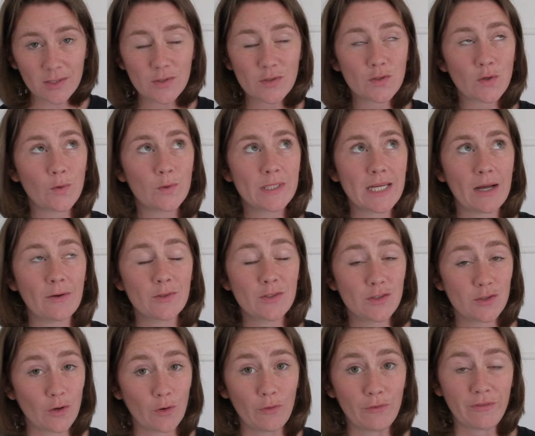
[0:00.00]
sold out
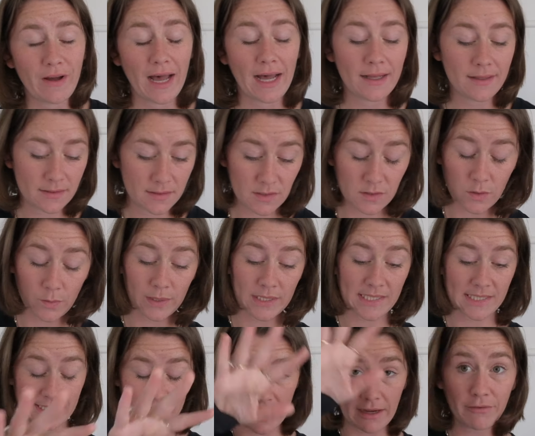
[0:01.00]
so fast. So
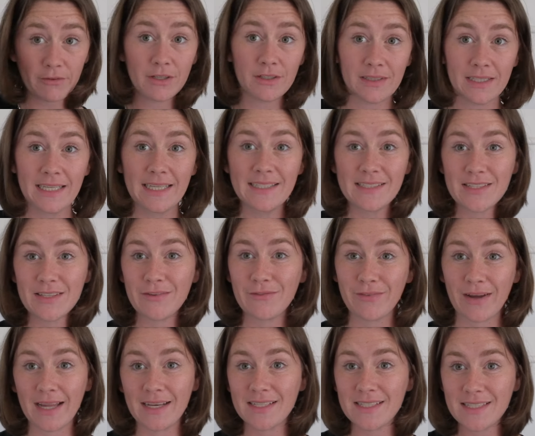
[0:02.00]
it's definitely into the
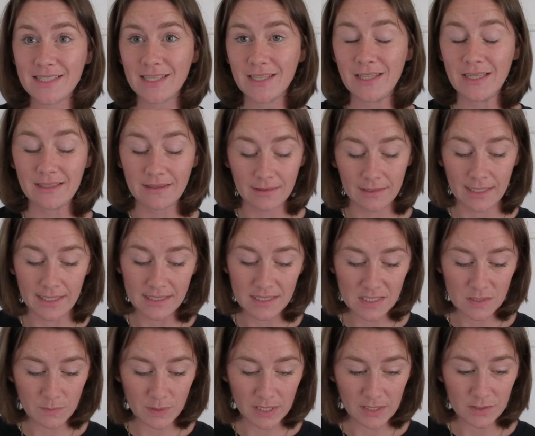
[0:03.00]
fantasy
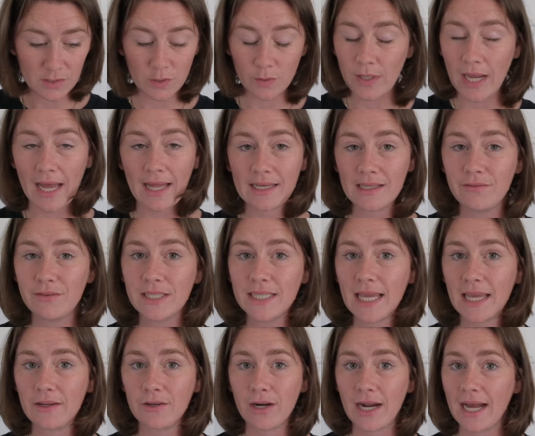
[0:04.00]
list because you can't even
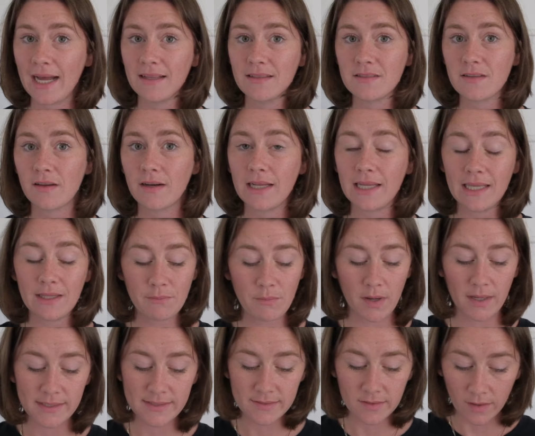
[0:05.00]
get your hands on it in
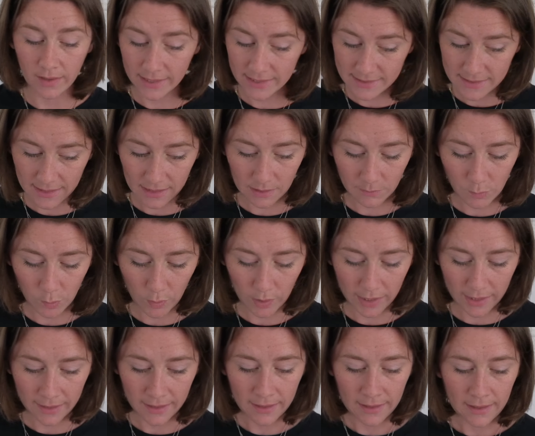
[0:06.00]
my size
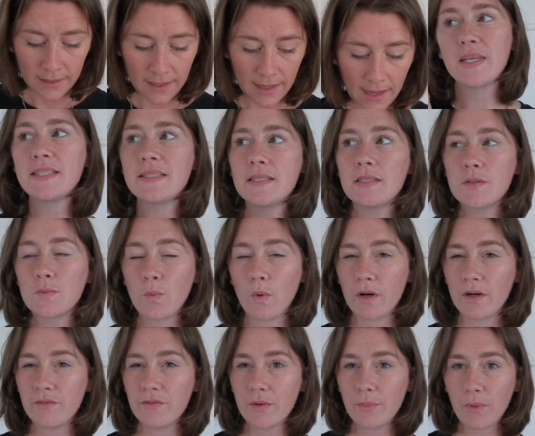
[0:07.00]
anymore. This is
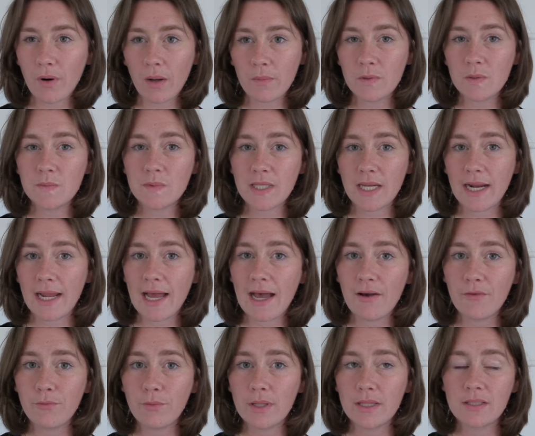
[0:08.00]
one of the problems that I
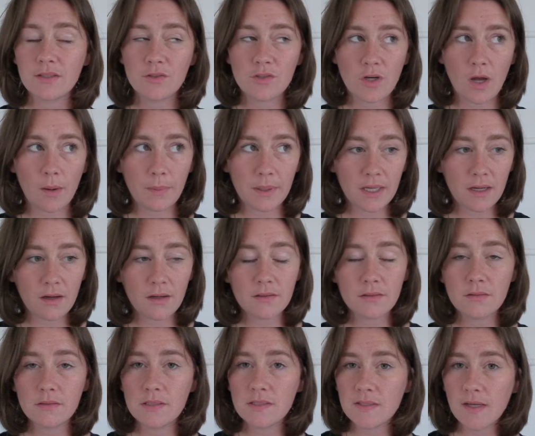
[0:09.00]
have with shopping
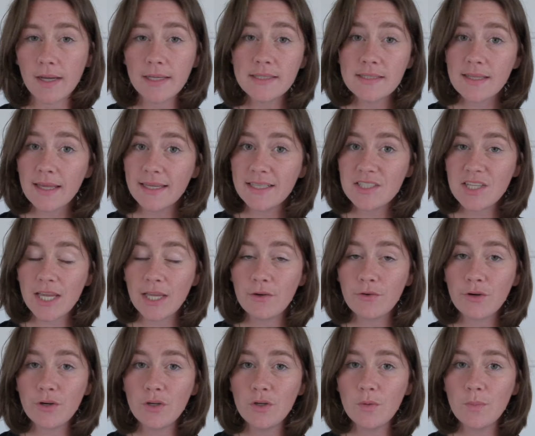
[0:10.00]
on sites like
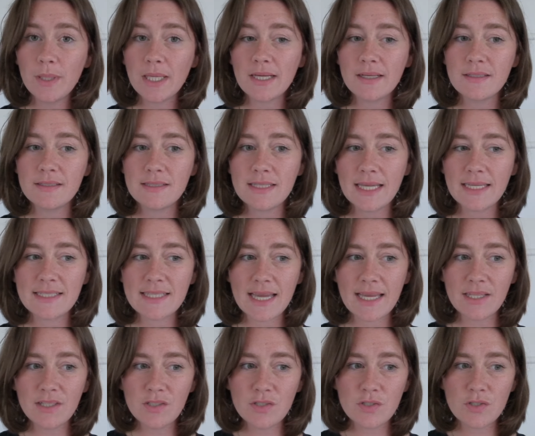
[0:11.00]
J.Crew, because they
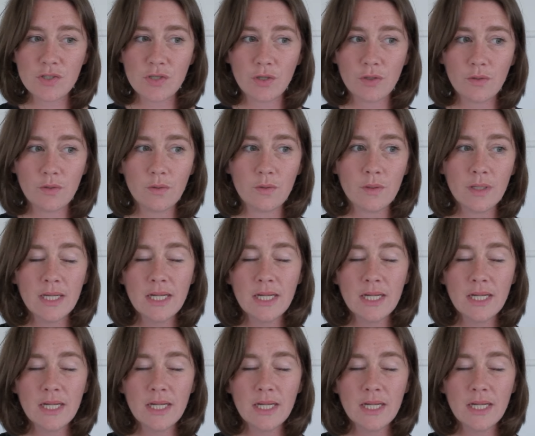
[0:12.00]
tend to